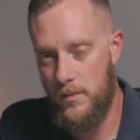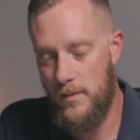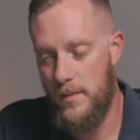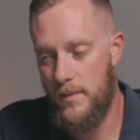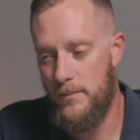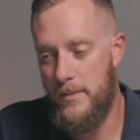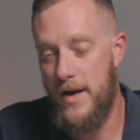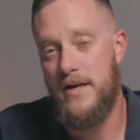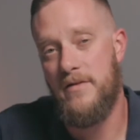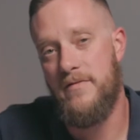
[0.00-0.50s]

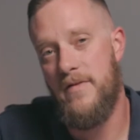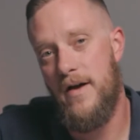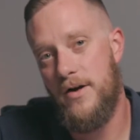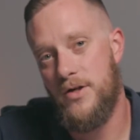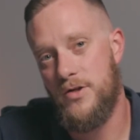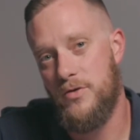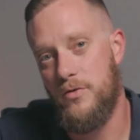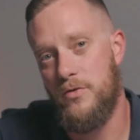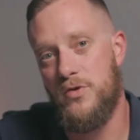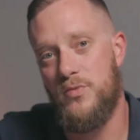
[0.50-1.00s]

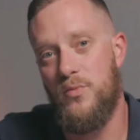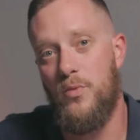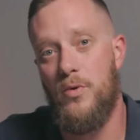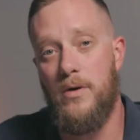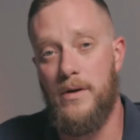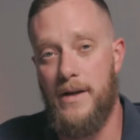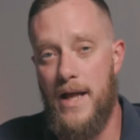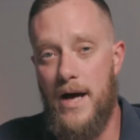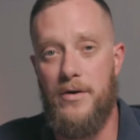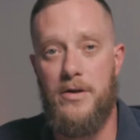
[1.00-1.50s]
manufacturers will
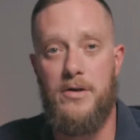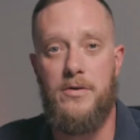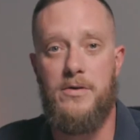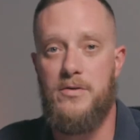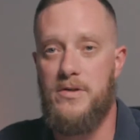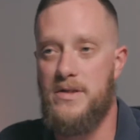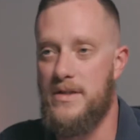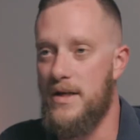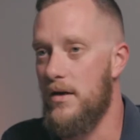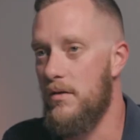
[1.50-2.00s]
allow you to
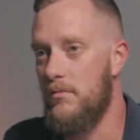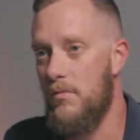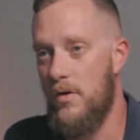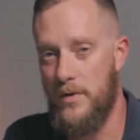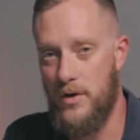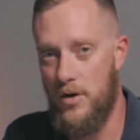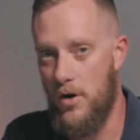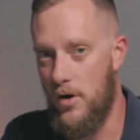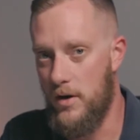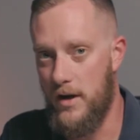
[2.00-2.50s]
sell what we
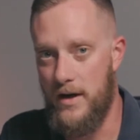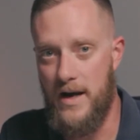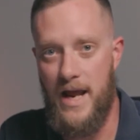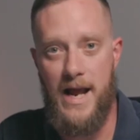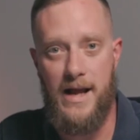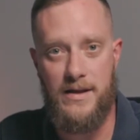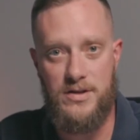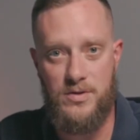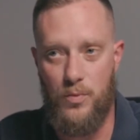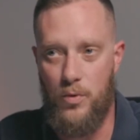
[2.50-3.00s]
call an
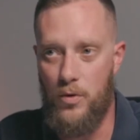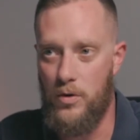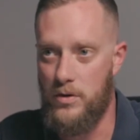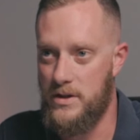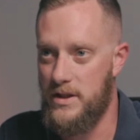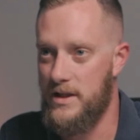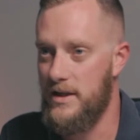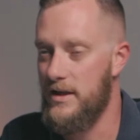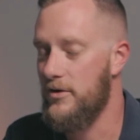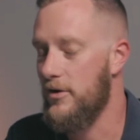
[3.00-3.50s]
enhanced
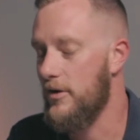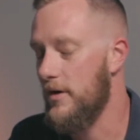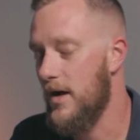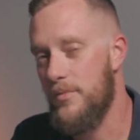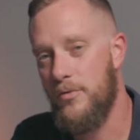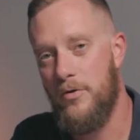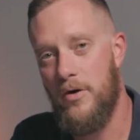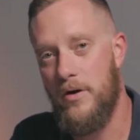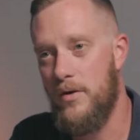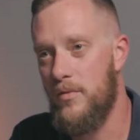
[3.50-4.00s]
warranty or an
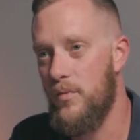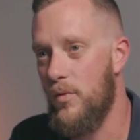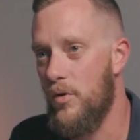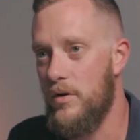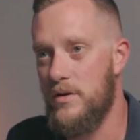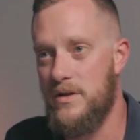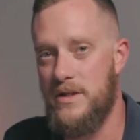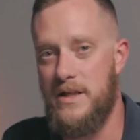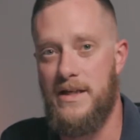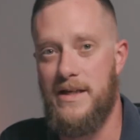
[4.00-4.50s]
upgraded
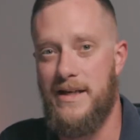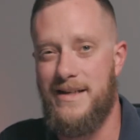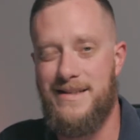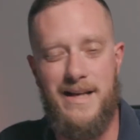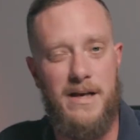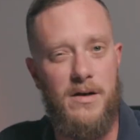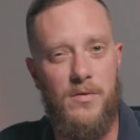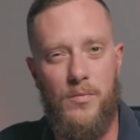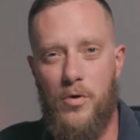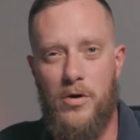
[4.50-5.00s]
warranty,
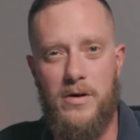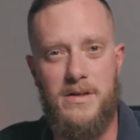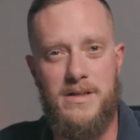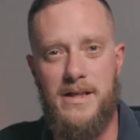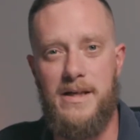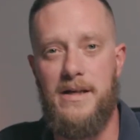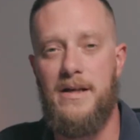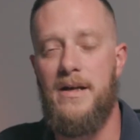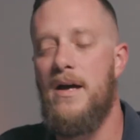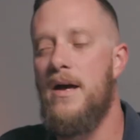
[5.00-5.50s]
extended
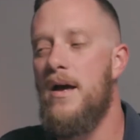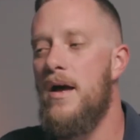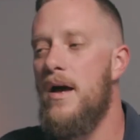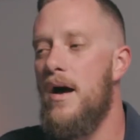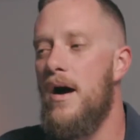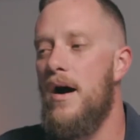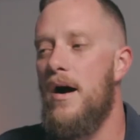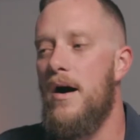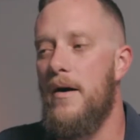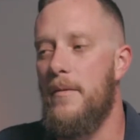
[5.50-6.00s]
warranty.
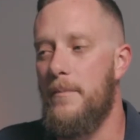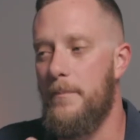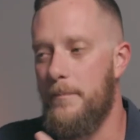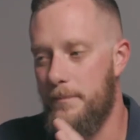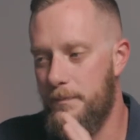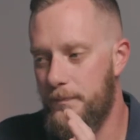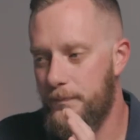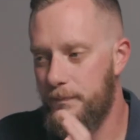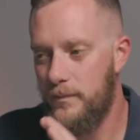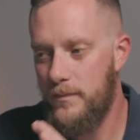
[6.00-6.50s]

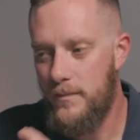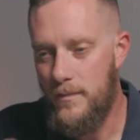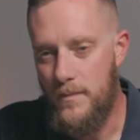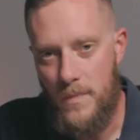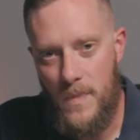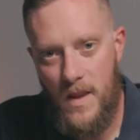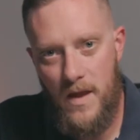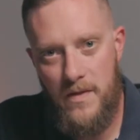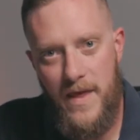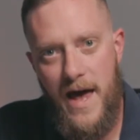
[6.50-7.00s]

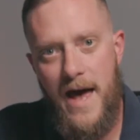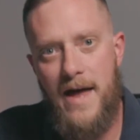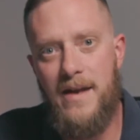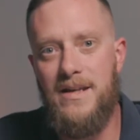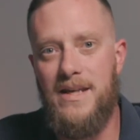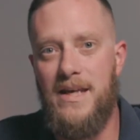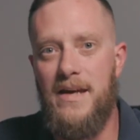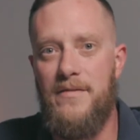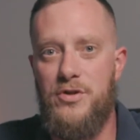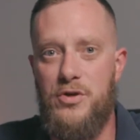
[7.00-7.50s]
That
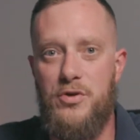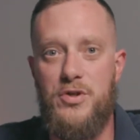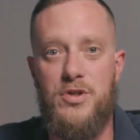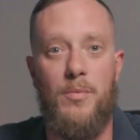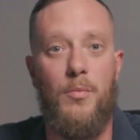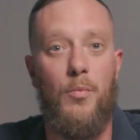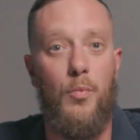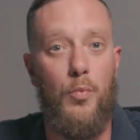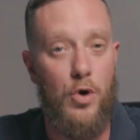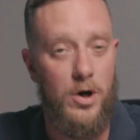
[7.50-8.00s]
gives you
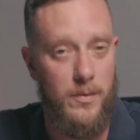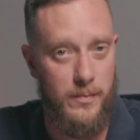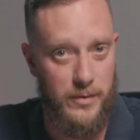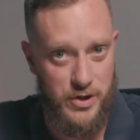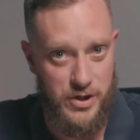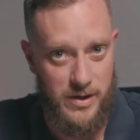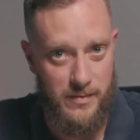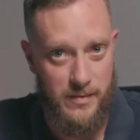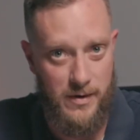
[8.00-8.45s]
some workmanship